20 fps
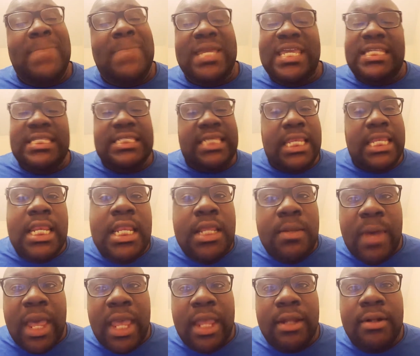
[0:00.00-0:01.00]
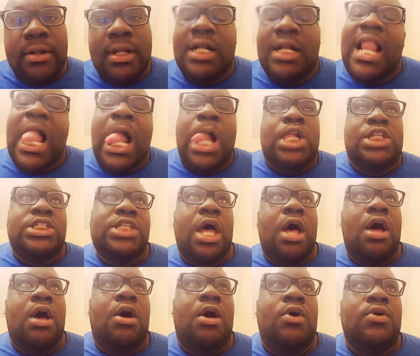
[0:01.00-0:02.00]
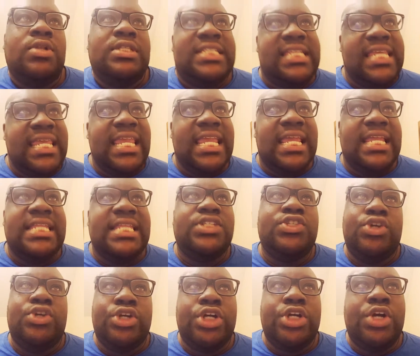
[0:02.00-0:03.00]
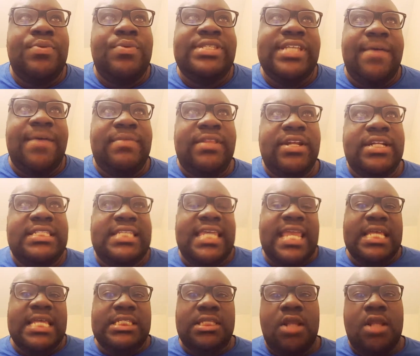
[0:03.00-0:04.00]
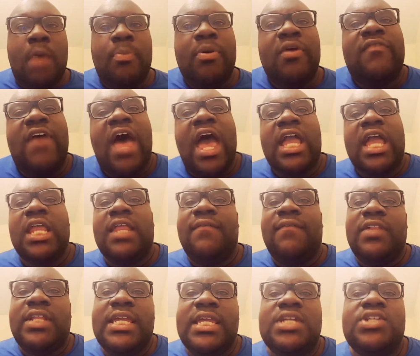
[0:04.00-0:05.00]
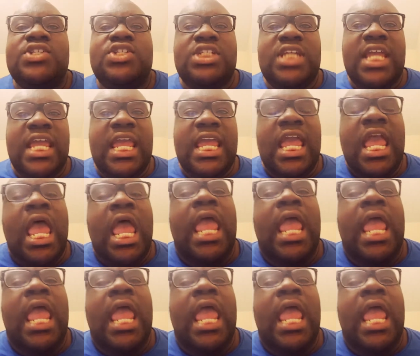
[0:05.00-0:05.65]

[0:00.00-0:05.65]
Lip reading: But he did anyway. So then this girl was up there dancing all provocatively and shit,